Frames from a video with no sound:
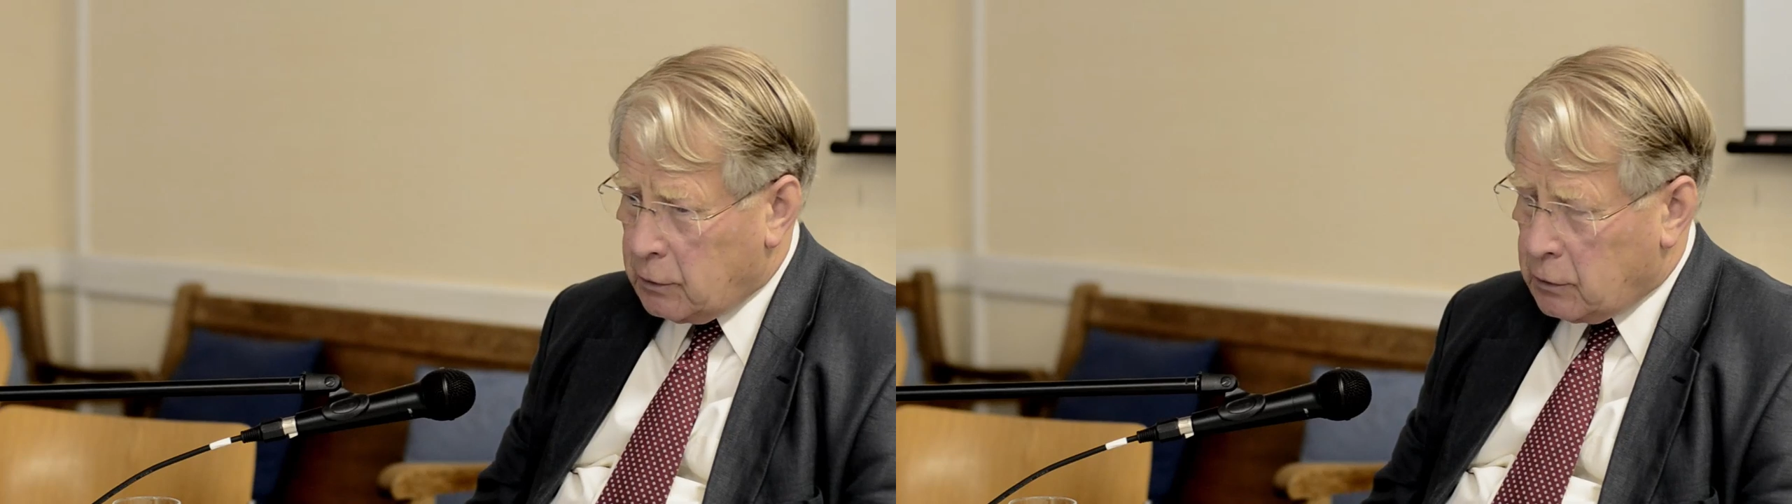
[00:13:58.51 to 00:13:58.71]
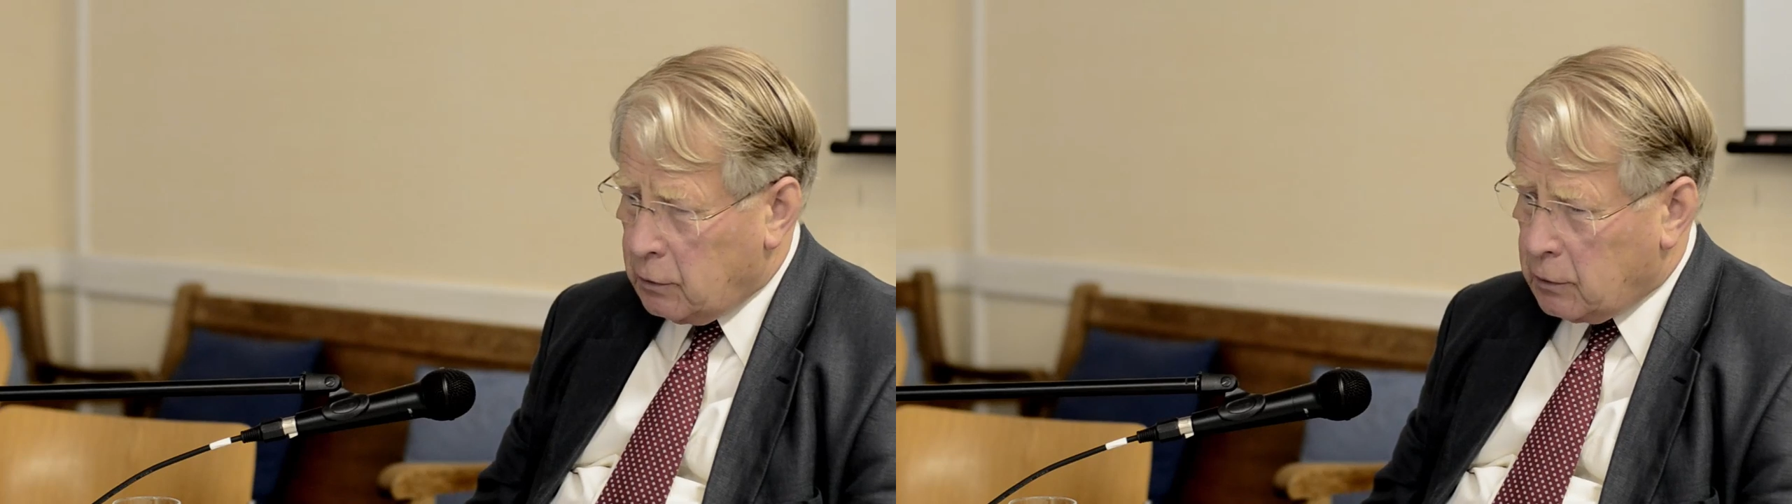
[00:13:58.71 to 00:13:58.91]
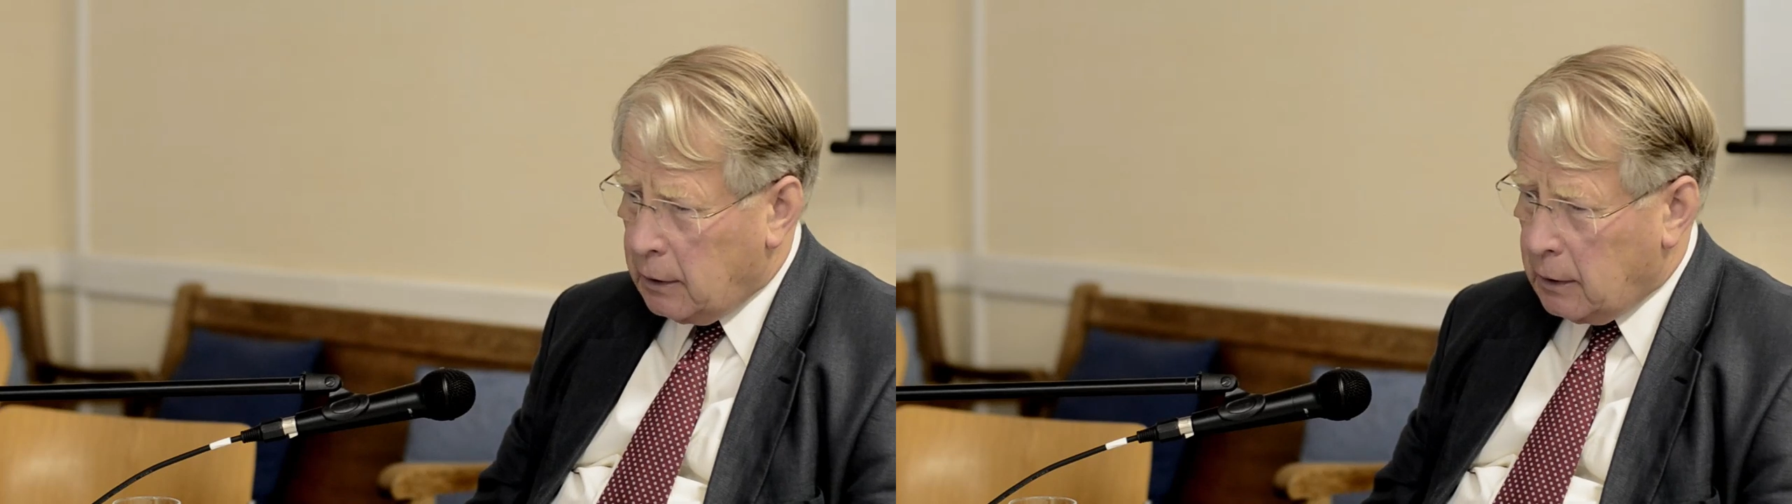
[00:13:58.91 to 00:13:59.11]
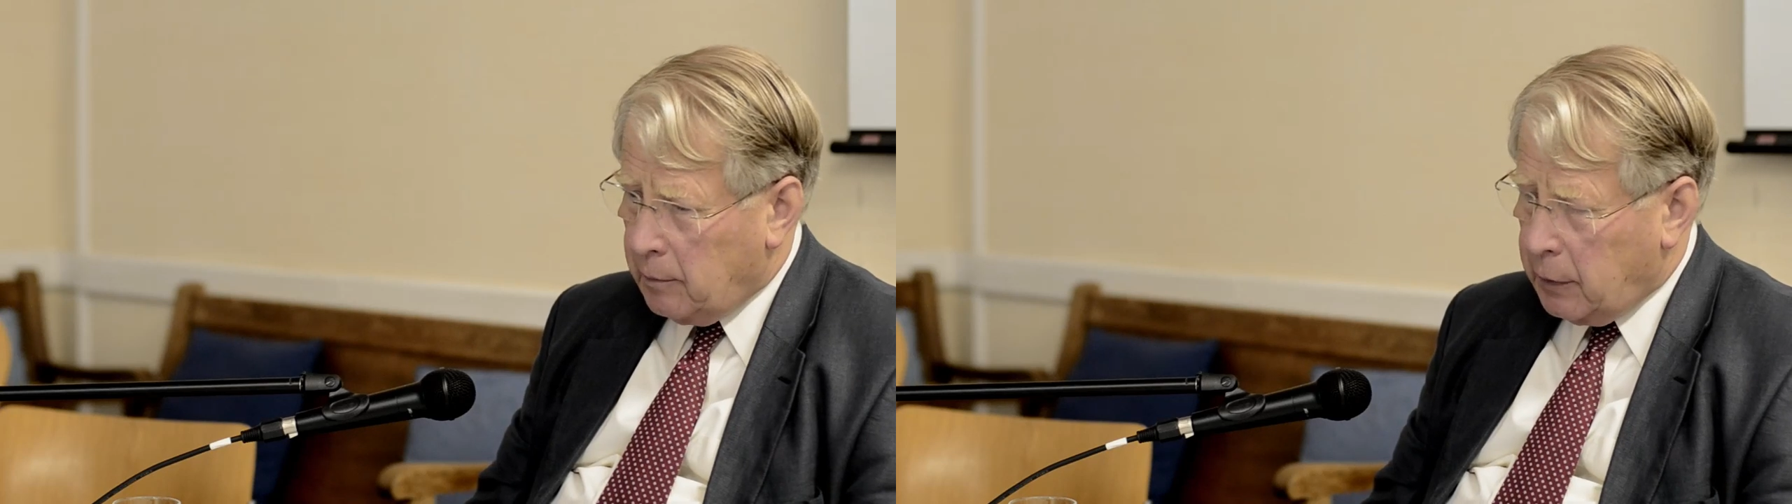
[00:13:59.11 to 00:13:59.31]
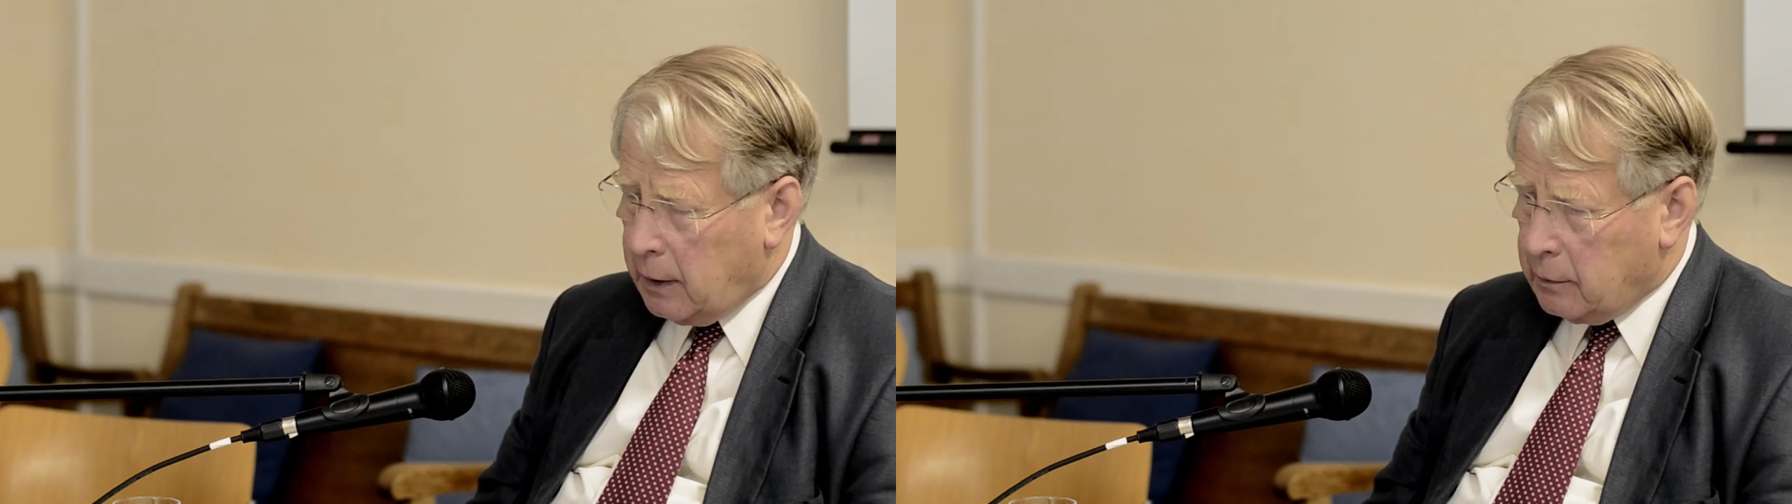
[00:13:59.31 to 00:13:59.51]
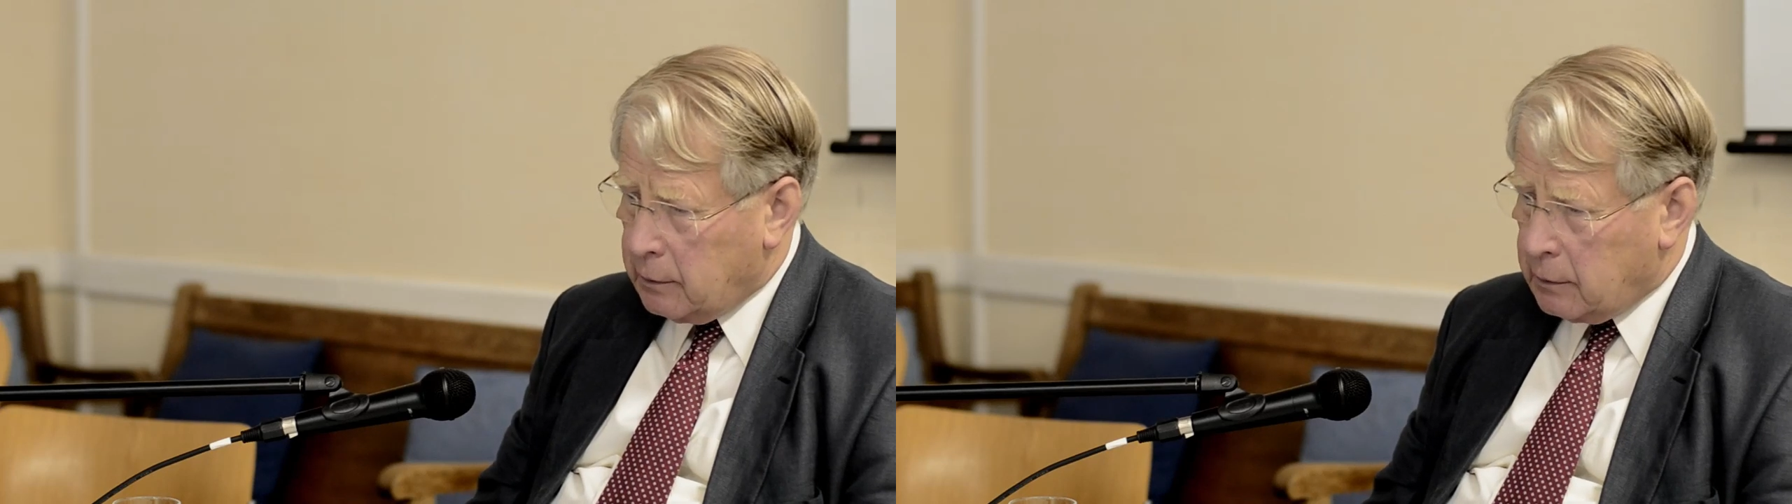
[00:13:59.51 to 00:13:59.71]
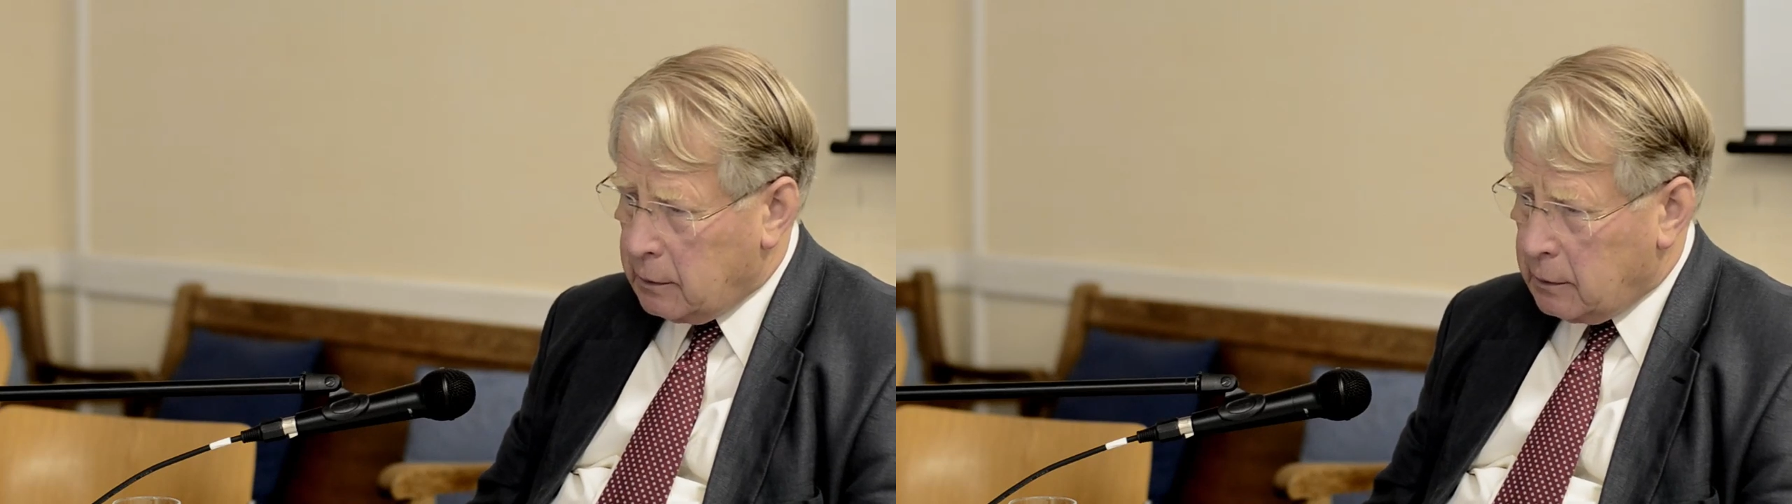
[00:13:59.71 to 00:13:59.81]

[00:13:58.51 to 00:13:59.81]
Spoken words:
talking about